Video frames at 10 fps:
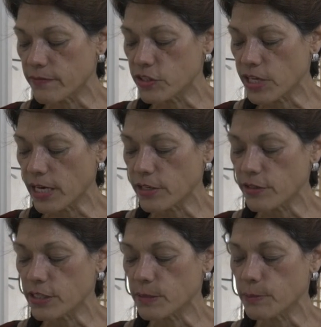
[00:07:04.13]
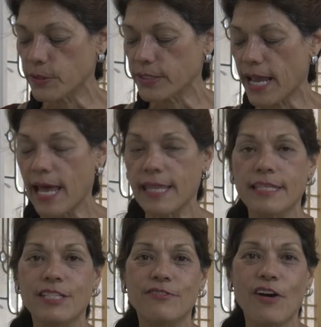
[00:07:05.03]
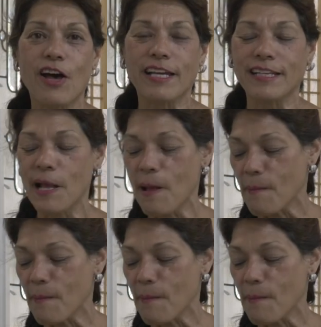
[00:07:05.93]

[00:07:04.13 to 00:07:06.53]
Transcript: of gender, spirit, and the divine.